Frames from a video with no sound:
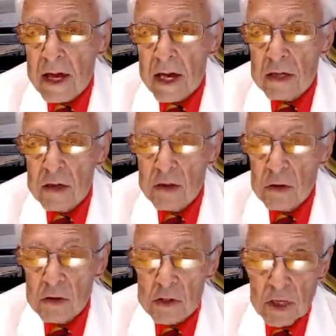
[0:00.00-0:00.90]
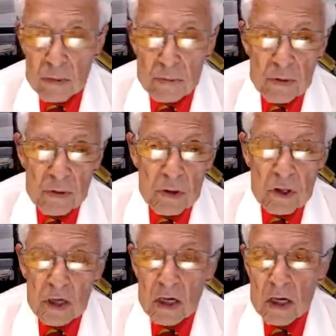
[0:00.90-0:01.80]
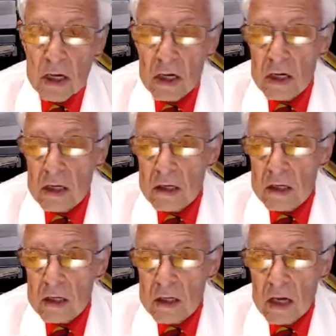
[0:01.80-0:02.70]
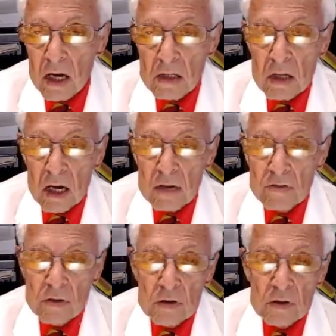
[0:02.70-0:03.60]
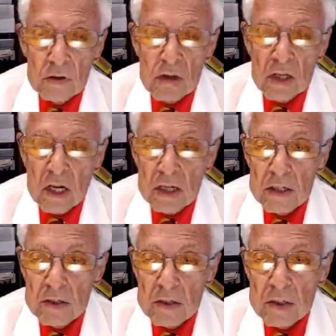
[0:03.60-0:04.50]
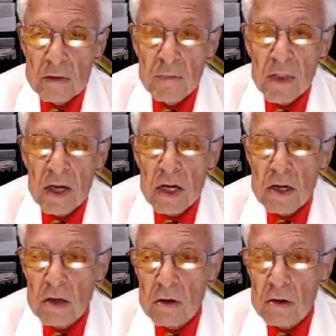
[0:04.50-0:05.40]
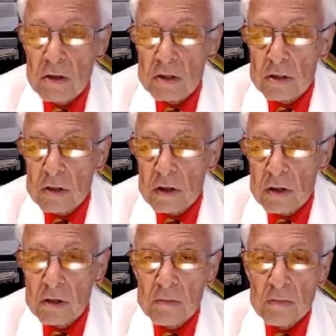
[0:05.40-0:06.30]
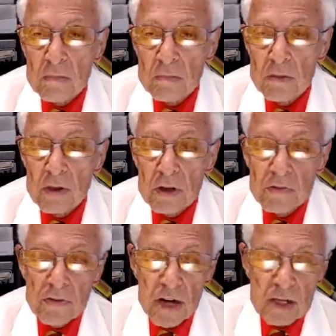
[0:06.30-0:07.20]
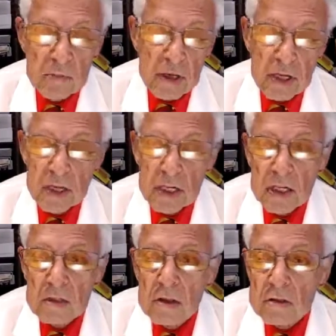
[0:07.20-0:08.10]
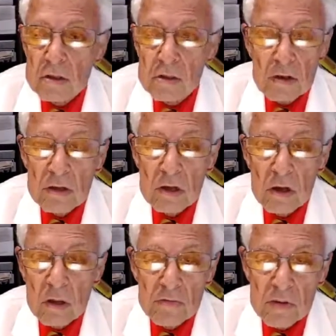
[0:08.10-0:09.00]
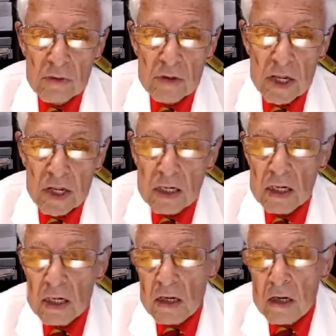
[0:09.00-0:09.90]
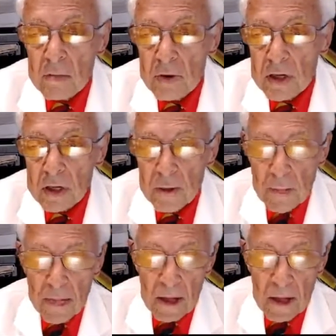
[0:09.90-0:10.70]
and you use up a lot of your stored glycogen, you're going to start burning fat and making ketones. There's nothing harmful with that. But